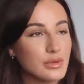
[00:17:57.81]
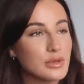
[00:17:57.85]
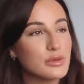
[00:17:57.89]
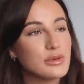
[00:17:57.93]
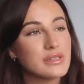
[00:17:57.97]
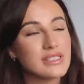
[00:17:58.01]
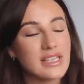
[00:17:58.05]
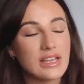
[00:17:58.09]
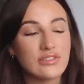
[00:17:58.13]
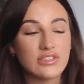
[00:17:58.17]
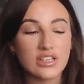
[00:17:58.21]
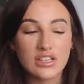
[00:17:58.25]
We
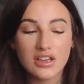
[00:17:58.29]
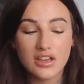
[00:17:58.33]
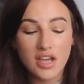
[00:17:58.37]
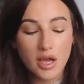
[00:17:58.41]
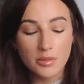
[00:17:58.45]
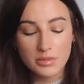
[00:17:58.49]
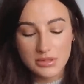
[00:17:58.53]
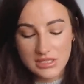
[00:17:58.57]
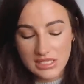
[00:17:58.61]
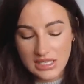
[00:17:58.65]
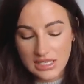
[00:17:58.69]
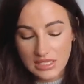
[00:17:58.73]
always have like a
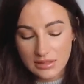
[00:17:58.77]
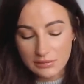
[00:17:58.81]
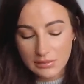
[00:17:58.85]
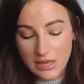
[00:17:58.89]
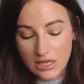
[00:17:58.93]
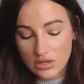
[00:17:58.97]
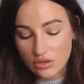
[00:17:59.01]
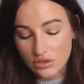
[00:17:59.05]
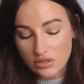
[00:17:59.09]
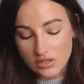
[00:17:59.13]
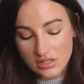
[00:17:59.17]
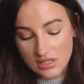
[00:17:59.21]
cup of tea in
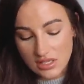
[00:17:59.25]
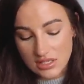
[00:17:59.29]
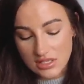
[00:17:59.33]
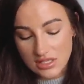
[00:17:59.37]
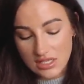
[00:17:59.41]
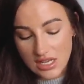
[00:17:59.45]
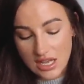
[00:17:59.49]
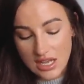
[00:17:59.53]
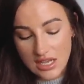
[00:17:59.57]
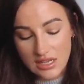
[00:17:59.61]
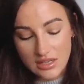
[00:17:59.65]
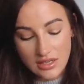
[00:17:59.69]
bed on a
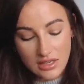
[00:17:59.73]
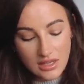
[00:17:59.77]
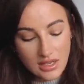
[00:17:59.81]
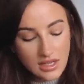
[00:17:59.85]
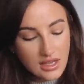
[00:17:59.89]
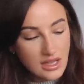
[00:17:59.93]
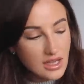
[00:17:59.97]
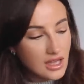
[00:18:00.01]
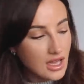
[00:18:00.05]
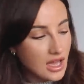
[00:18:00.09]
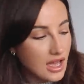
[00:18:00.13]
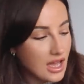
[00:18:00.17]
Sunday.
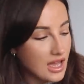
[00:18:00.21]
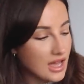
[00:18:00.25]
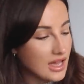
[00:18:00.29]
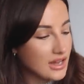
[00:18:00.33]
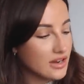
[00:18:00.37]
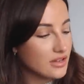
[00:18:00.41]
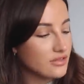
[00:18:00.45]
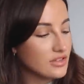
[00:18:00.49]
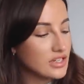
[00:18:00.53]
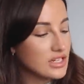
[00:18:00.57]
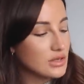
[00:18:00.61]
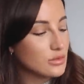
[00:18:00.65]

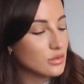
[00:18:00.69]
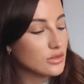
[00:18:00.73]
And I really